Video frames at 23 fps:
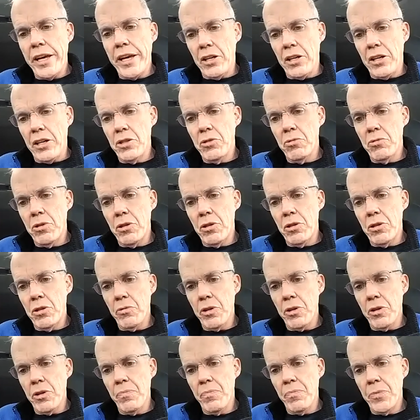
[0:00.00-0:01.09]

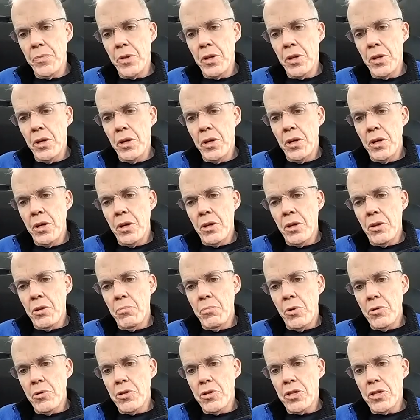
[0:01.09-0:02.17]
The
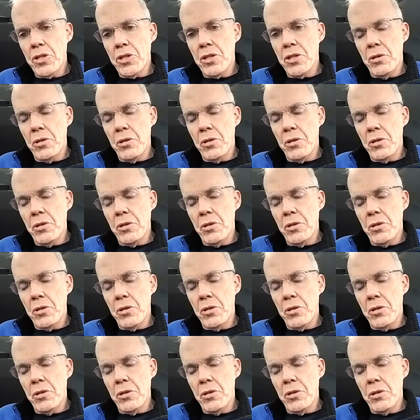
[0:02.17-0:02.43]
most